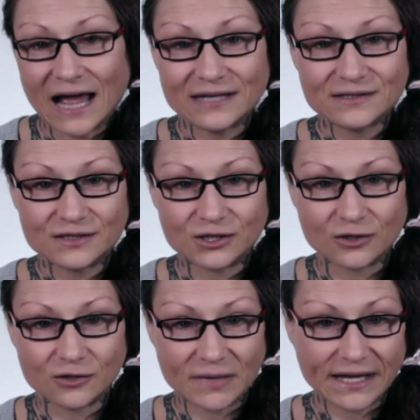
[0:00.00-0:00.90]
as the
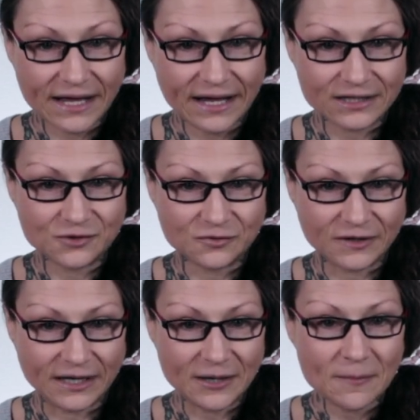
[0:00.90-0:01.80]
term
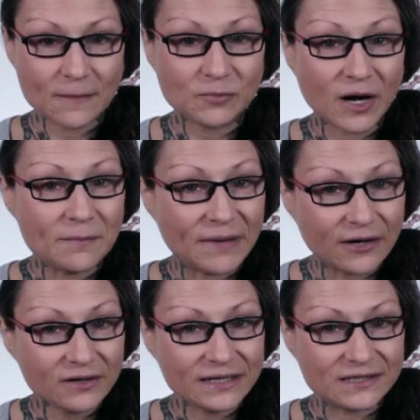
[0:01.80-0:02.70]
cage-free
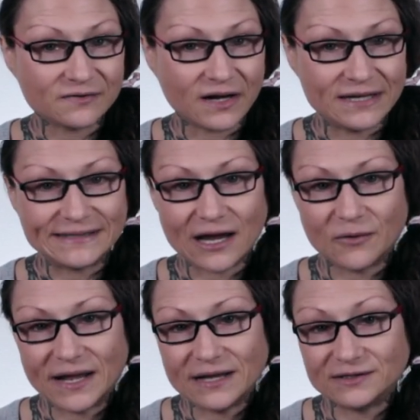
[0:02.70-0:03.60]
primarily defines how
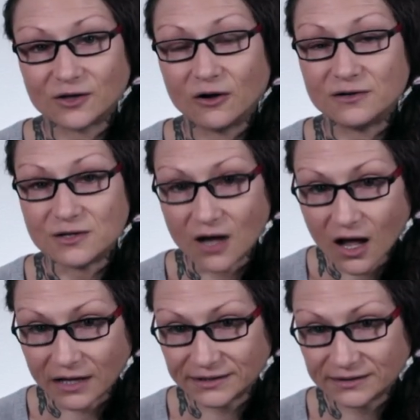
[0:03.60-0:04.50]
hens are
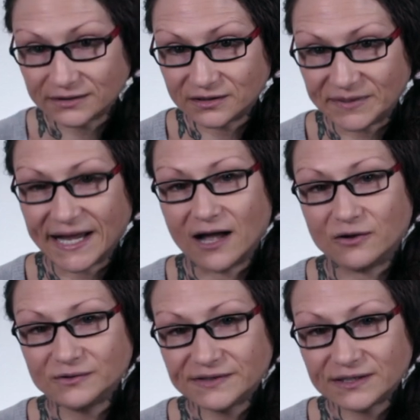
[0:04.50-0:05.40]
not to be
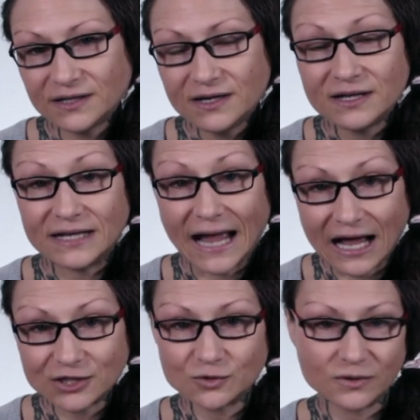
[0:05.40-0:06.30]
housed the
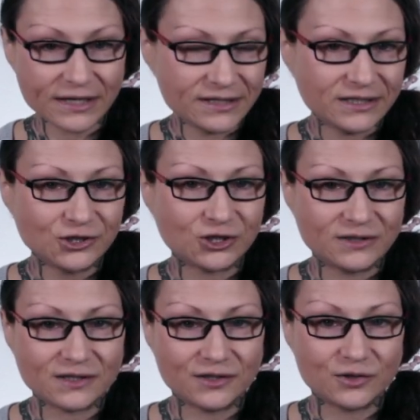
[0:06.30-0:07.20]
actual
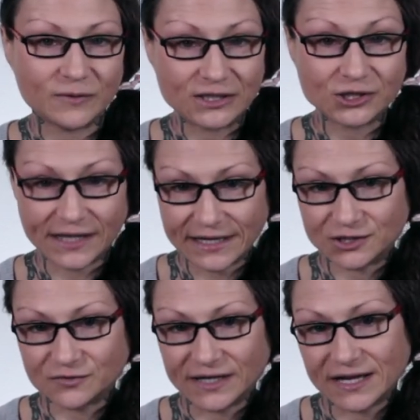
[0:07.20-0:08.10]
conditions under which
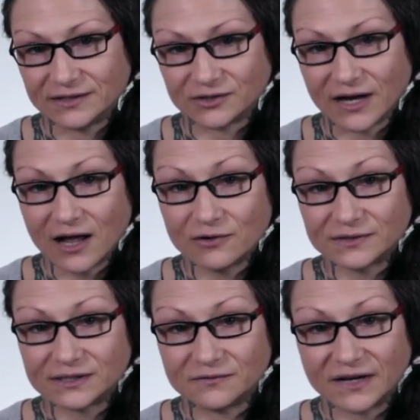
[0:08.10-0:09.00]
cage-free hens are
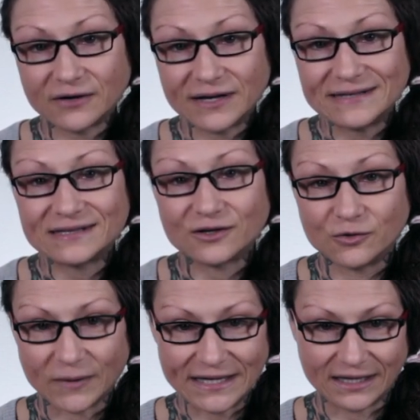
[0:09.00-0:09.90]
housed varies
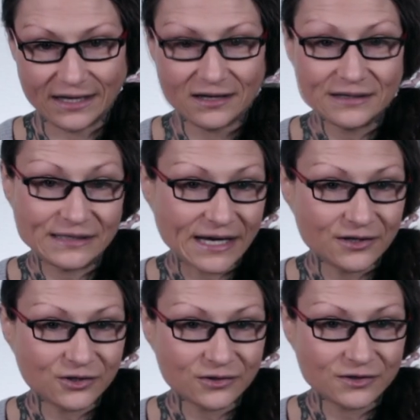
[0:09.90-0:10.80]
greatly.
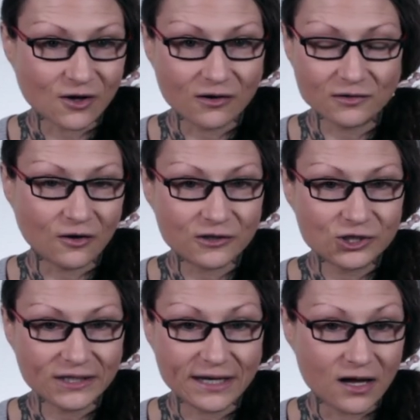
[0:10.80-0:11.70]
Standards are
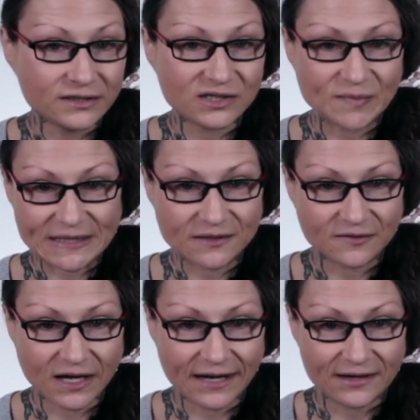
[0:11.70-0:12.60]
largely
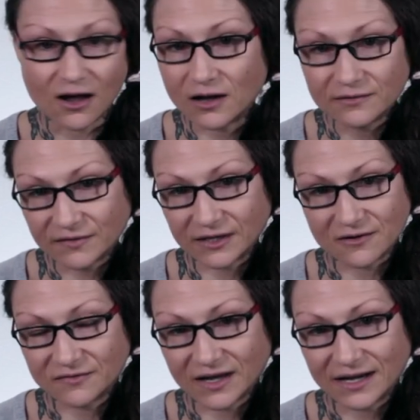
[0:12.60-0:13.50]
unspecified,
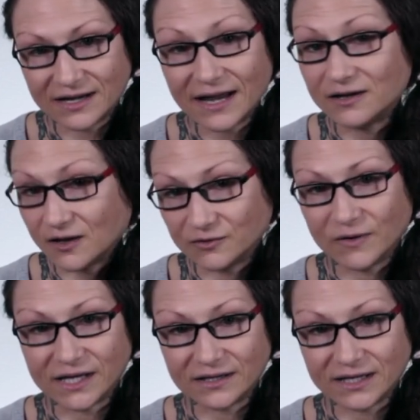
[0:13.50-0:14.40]
unverified, and
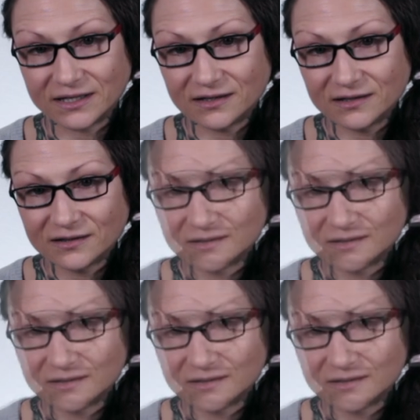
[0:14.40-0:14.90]
unregulated.